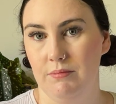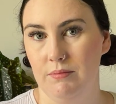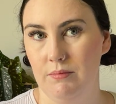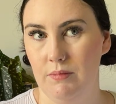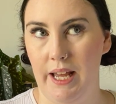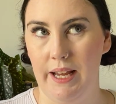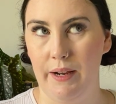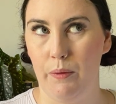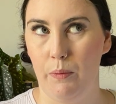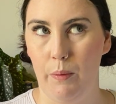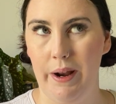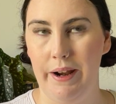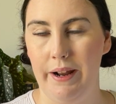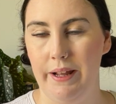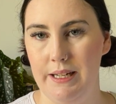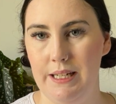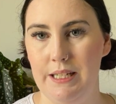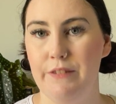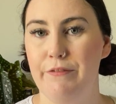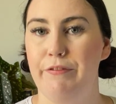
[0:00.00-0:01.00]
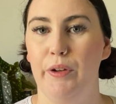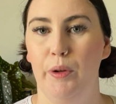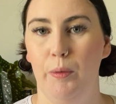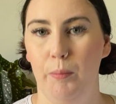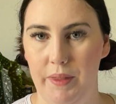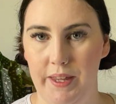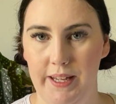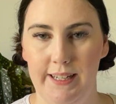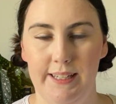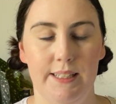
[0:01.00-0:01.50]
like when I need to
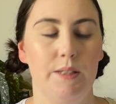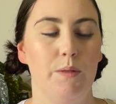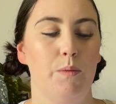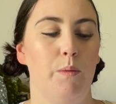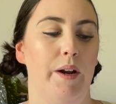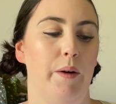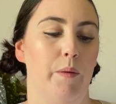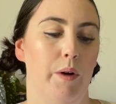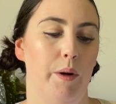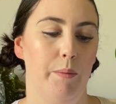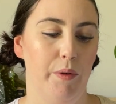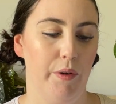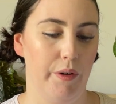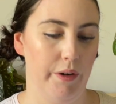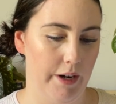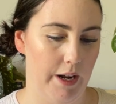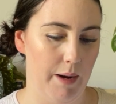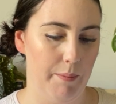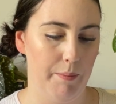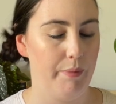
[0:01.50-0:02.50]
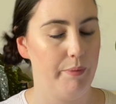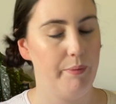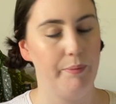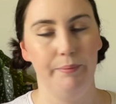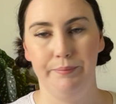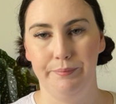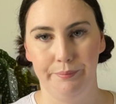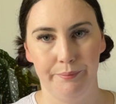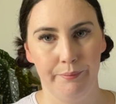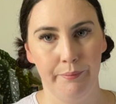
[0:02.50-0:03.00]
film things, when I want to put it up,
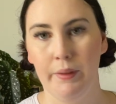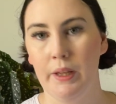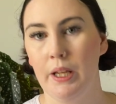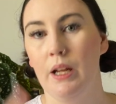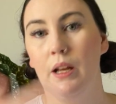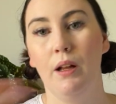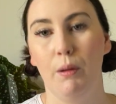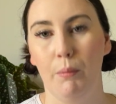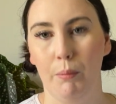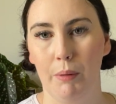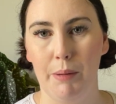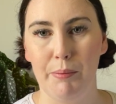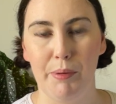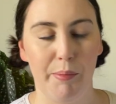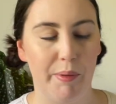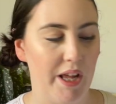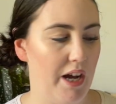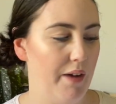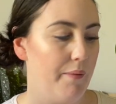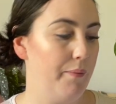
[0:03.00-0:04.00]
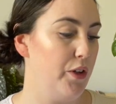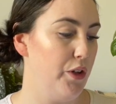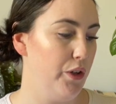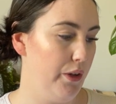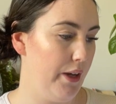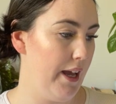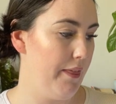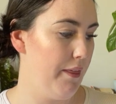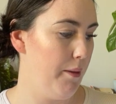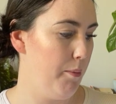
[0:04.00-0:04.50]
blah blah blah. You
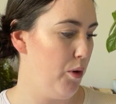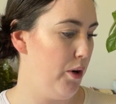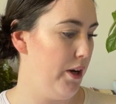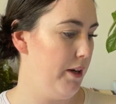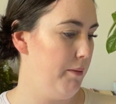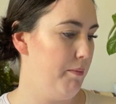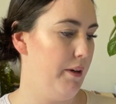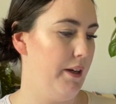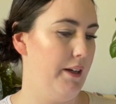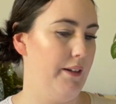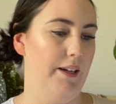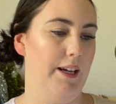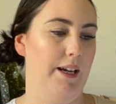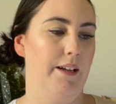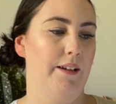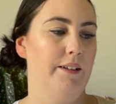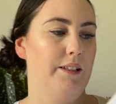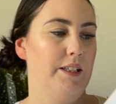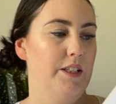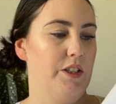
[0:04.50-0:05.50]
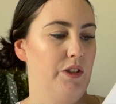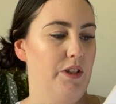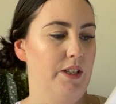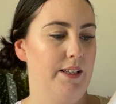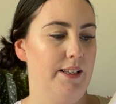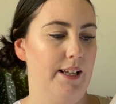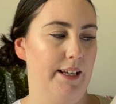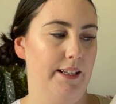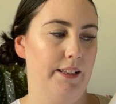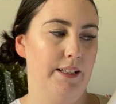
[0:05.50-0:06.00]
get the point. But yeah, it literally,
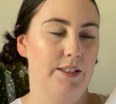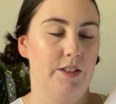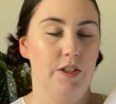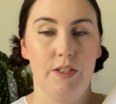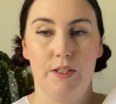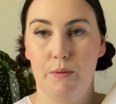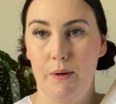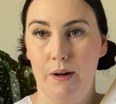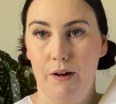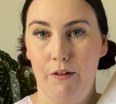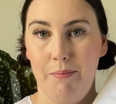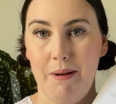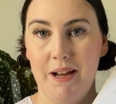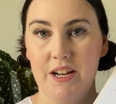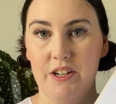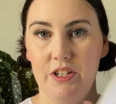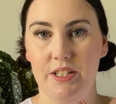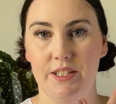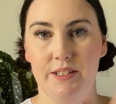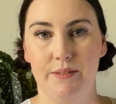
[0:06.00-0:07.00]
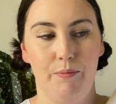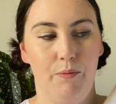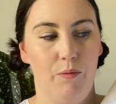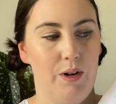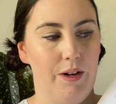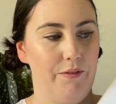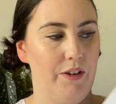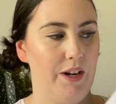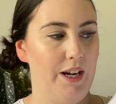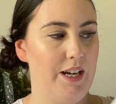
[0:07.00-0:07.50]
like, there's just 12 pages,
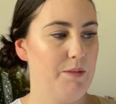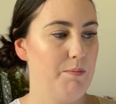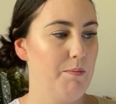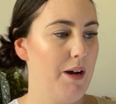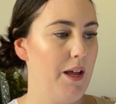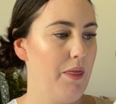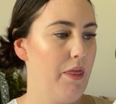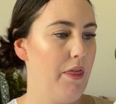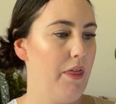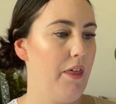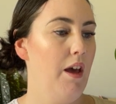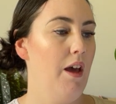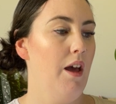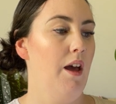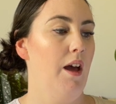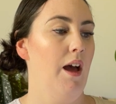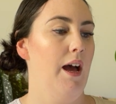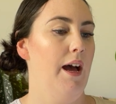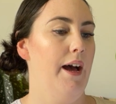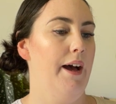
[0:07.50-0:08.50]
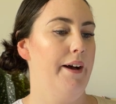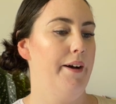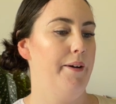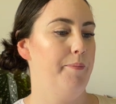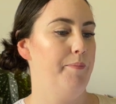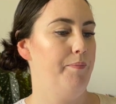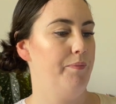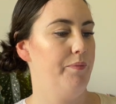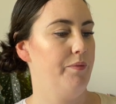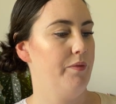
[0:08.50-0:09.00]
one for each month,
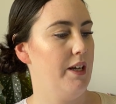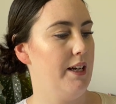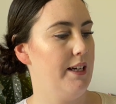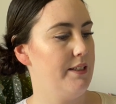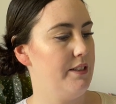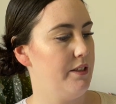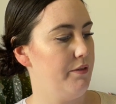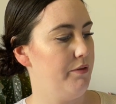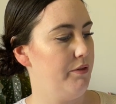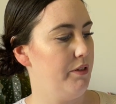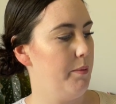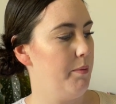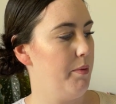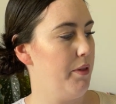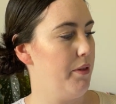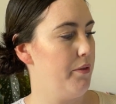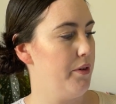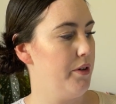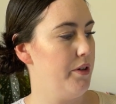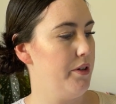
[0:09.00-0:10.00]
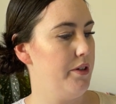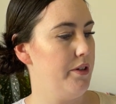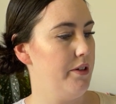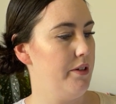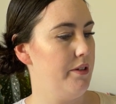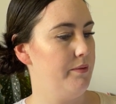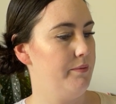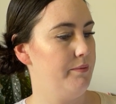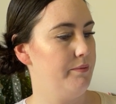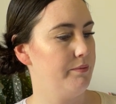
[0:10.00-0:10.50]
as you flip through,
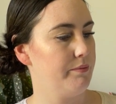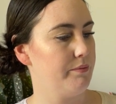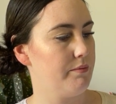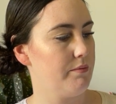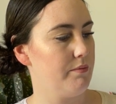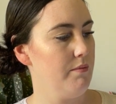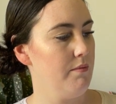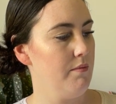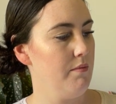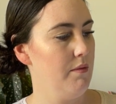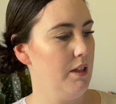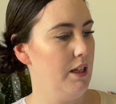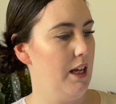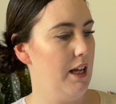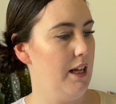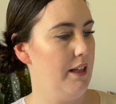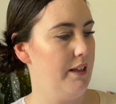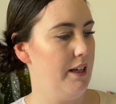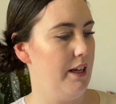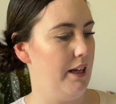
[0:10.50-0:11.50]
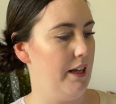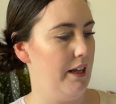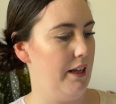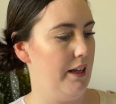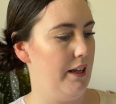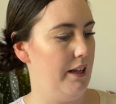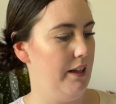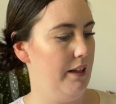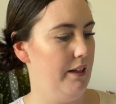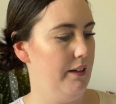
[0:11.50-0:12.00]
and
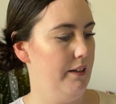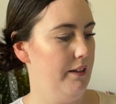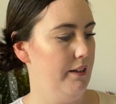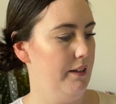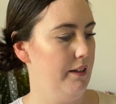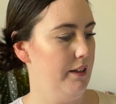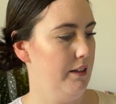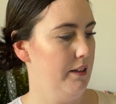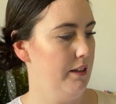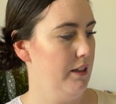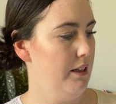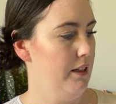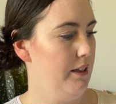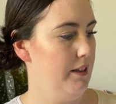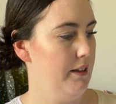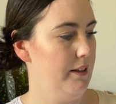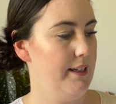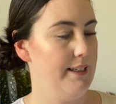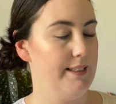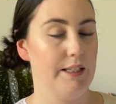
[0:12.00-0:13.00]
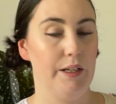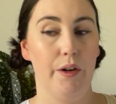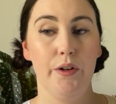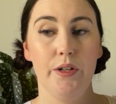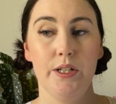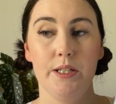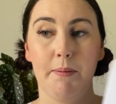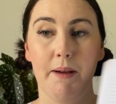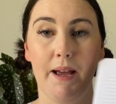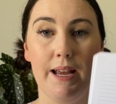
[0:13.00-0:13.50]
then there's a
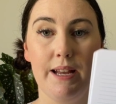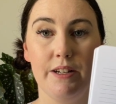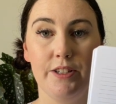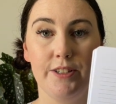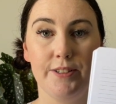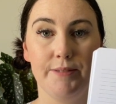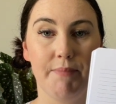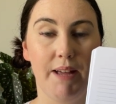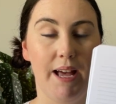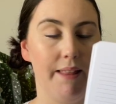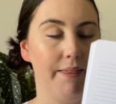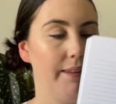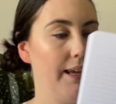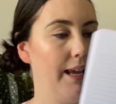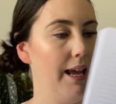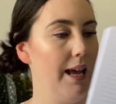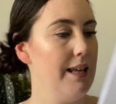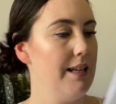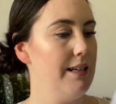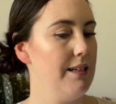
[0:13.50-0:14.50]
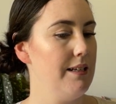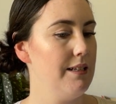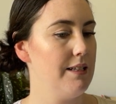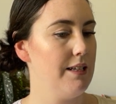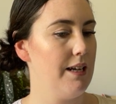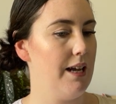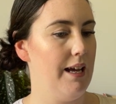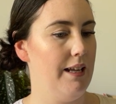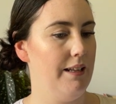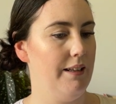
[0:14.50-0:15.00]
notes page at the end,
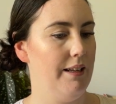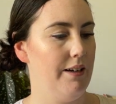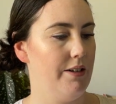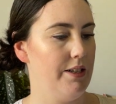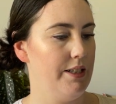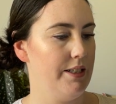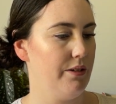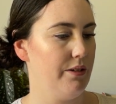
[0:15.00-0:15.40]
and there is